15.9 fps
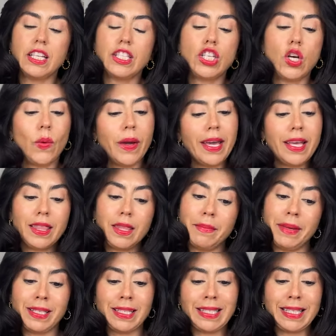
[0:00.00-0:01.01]
Don't hate the
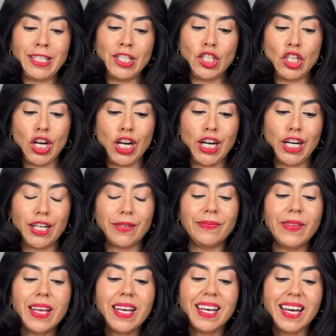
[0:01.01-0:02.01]
messenger.
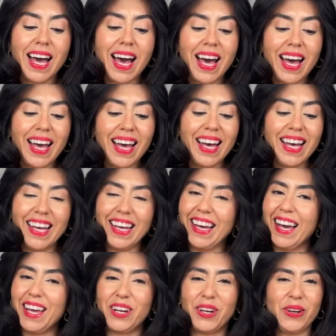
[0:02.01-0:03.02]
I
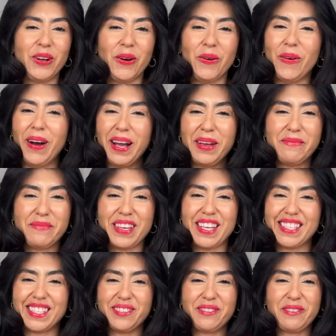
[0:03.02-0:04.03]
don't know why I'm being so